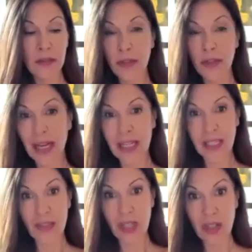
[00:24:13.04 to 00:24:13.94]
for
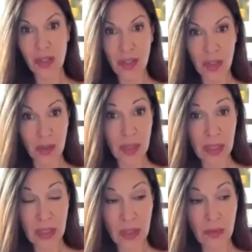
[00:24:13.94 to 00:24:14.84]
activations to
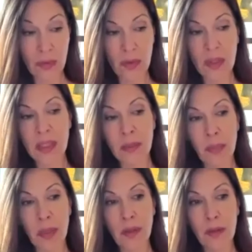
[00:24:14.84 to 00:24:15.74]
assist you for this
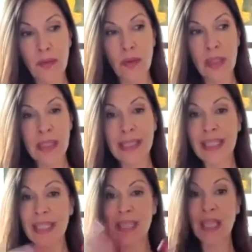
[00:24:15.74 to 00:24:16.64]
month, for things
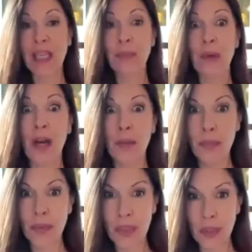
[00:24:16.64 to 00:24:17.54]
that need to come up
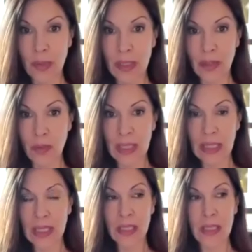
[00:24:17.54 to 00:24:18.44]
to be
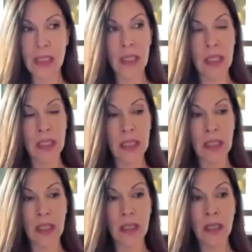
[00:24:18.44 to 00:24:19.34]
released and
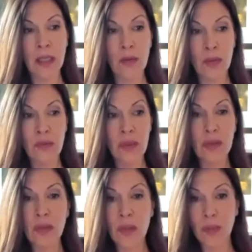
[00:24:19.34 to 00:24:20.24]
uh,
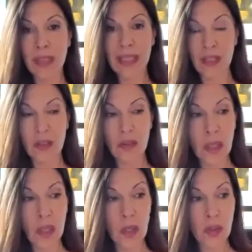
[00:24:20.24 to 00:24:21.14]
revealed to be healed.
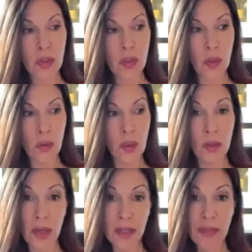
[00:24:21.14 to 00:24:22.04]
So a
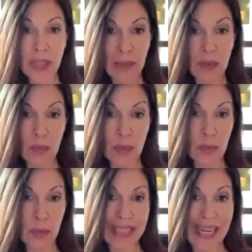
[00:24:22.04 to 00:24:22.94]
lot of times when
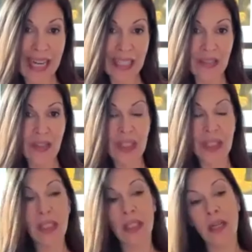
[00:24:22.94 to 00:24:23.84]
people get
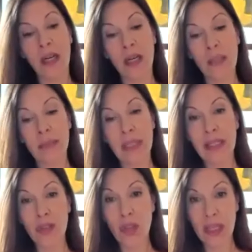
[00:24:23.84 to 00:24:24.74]
activated on
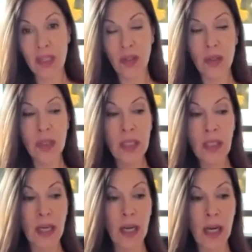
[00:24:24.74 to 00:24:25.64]
my channel,
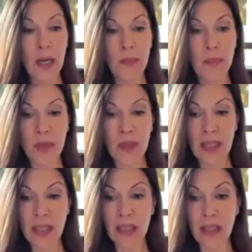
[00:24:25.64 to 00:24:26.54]
um,
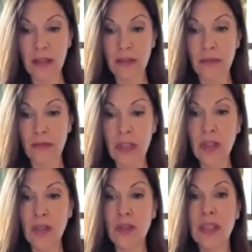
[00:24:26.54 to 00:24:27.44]
they they
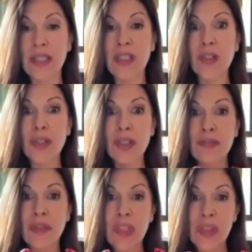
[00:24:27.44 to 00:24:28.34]
feel they start to
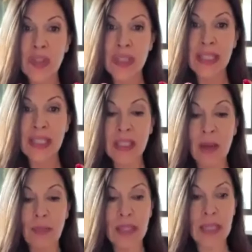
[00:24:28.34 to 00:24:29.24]
feel the next
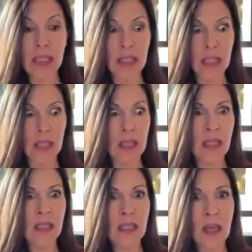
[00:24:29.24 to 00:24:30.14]
couple days like
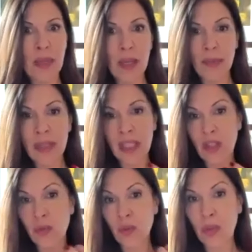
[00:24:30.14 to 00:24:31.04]
things coming up and they
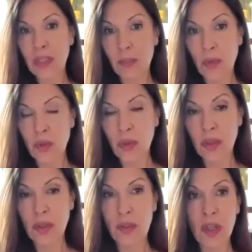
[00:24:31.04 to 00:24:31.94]
don't know where these
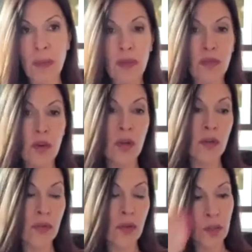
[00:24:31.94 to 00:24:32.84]
emotions are coming
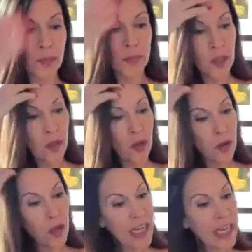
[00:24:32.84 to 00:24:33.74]
for, from
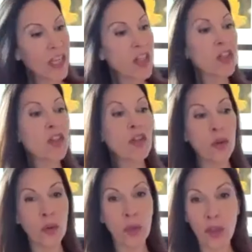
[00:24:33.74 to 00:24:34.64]
or anger
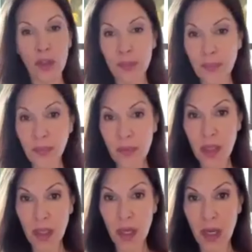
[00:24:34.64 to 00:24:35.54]
or
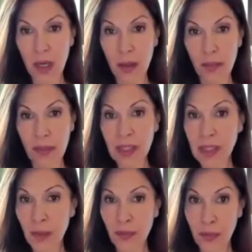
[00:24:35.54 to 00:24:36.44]
um, things
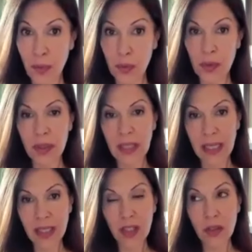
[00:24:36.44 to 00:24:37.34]
come forward
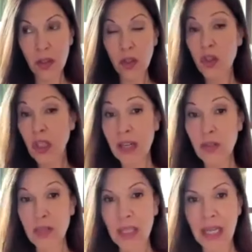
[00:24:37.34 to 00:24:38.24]
that they're the, your shadow
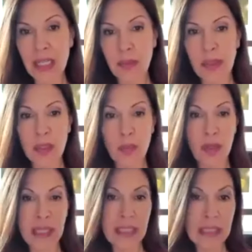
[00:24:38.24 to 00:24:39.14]
sides because what
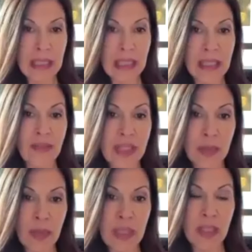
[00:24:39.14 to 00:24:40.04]
I see and I've
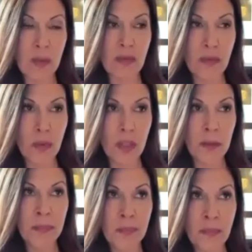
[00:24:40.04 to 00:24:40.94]
explained this before